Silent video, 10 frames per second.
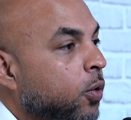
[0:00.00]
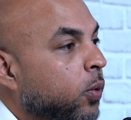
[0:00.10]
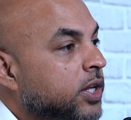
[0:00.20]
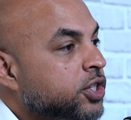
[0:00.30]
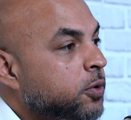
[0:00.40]

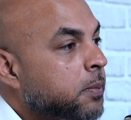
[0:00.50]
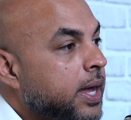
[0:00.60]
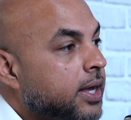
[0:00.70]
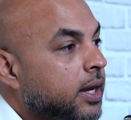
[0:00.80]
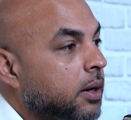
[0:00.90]
Once you
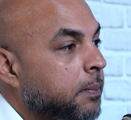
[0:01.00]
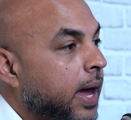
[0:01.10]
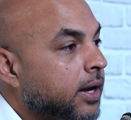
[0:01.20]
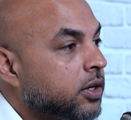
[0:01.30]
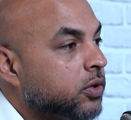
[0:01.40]
make it
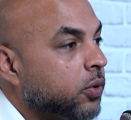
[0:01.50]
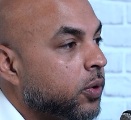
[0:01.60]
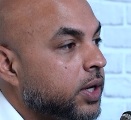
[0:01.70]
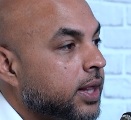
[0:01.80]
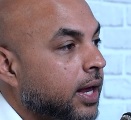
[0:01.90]

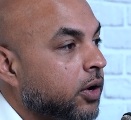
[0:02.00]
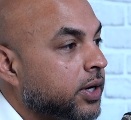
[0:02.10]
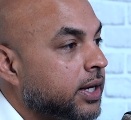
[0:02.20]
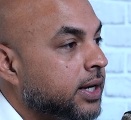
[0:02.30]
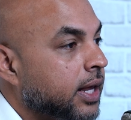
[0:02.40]
mandatory that
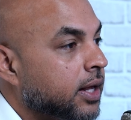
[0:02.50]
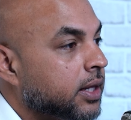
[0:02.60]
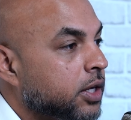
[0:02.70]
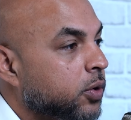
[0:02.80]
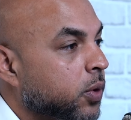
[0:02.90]
on a
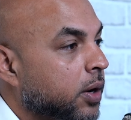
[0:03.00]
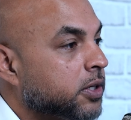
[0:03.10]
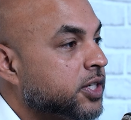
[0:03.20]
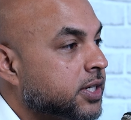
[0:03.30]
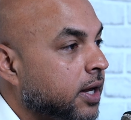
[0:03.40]
daily you are
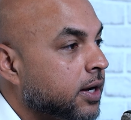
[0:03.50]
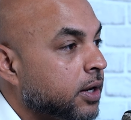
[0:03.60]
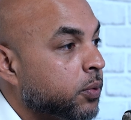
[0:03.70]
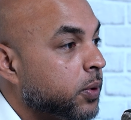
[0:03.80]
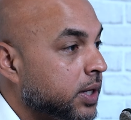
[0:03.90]

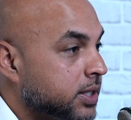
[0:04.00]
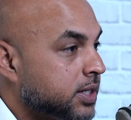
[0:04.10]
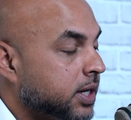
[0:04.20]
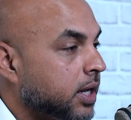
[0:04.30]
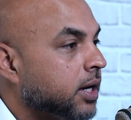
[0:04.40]
studying real
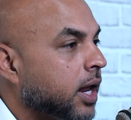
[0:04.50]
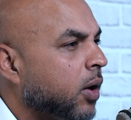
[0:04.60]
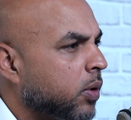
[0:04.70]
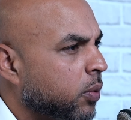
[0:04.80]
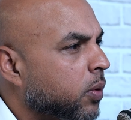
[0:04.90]
estate and
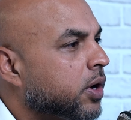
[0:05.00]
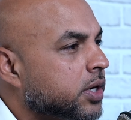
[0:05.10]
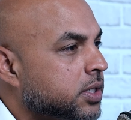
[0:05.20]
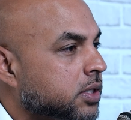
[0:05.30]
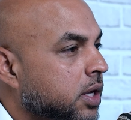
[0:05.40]
how it
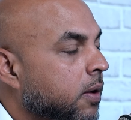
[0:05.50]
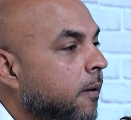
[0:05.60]
works,